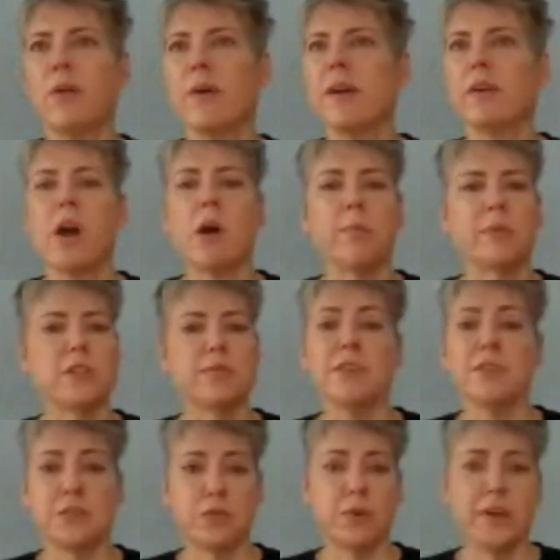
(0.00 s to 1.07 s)
oh, I don't know how much
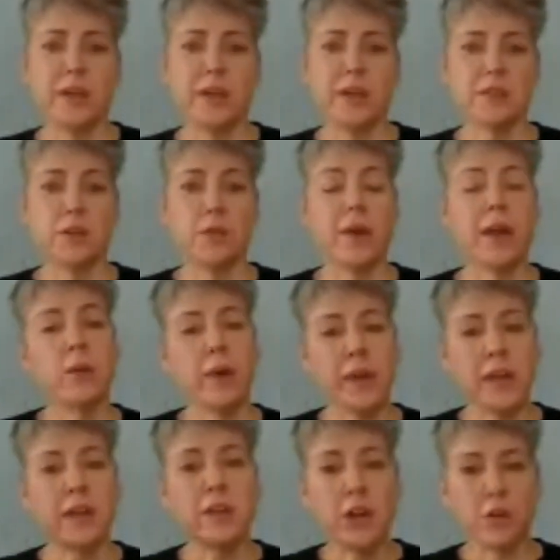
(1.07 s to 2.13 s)
of his story to get into.
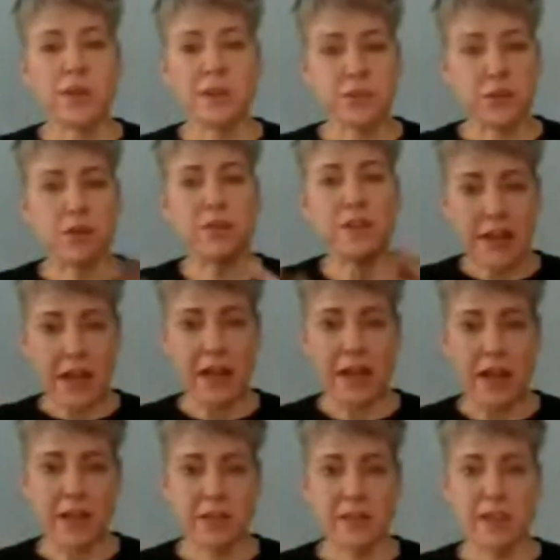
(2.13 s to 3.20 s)
Anyway, he noticed over
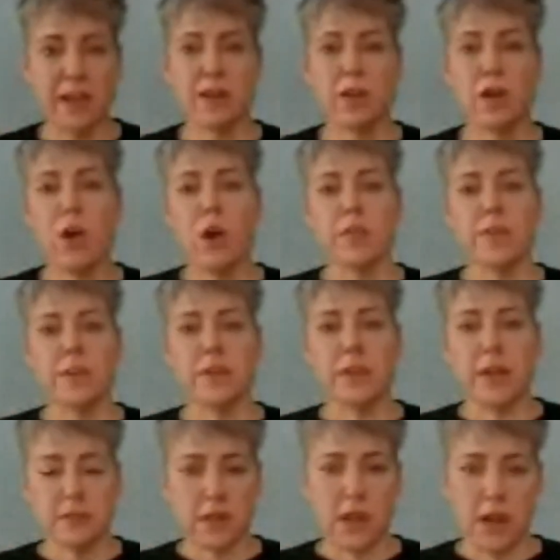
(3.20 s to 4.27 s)
decades that
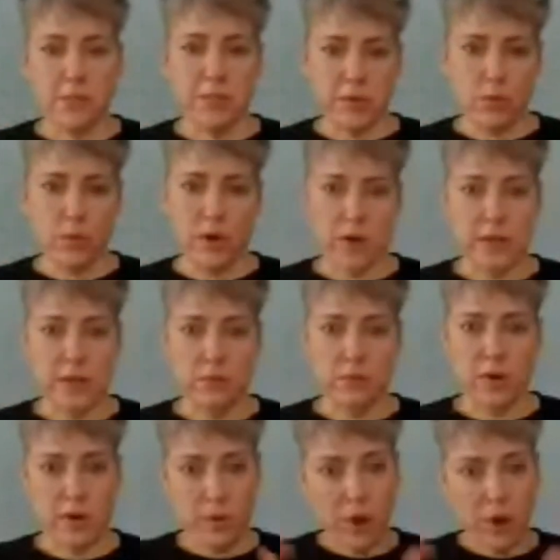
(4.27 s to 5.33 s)
the landscape where he
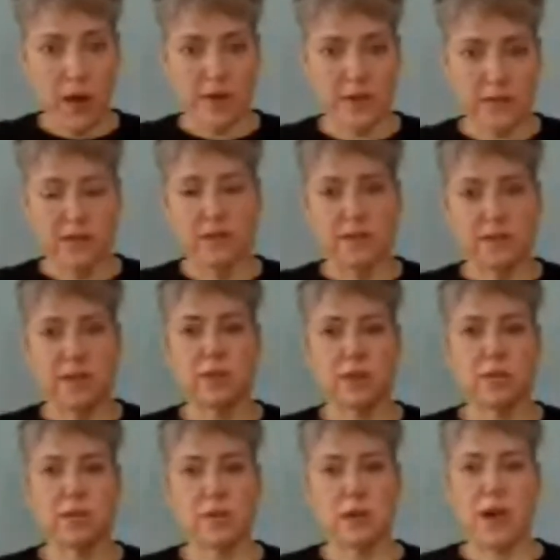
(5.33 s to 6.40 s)
where he was in
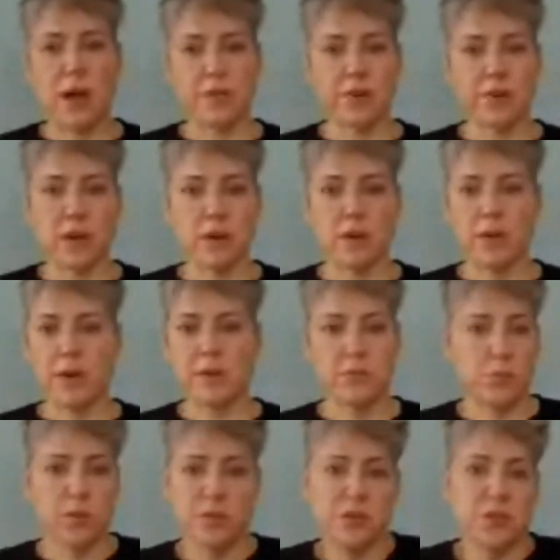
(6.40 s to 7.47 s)
southern Africa
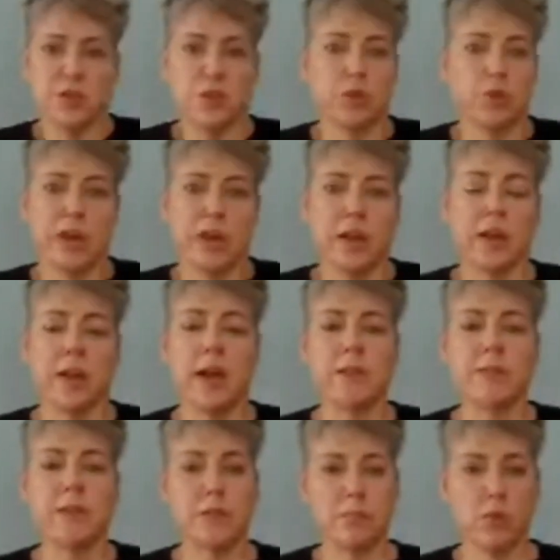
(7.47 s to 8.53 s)
had, was just degrading,
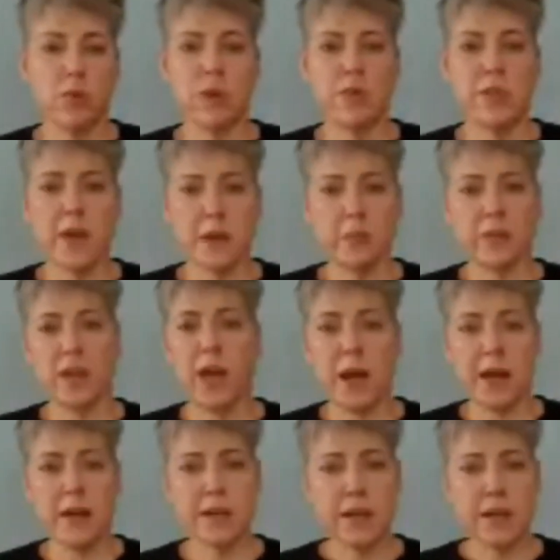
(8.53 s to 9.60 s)
and that the more they
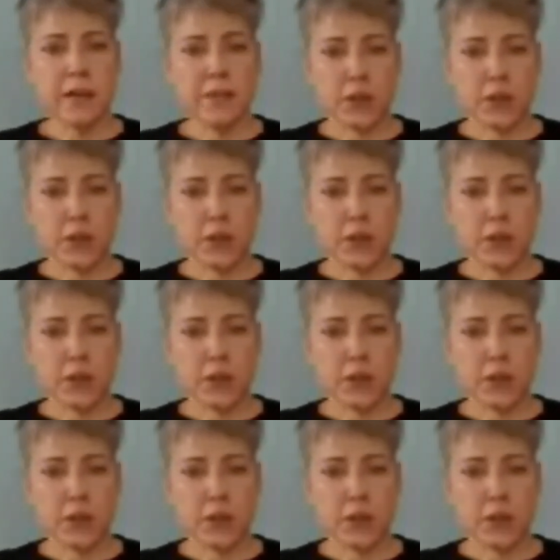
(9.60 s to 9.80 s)
applied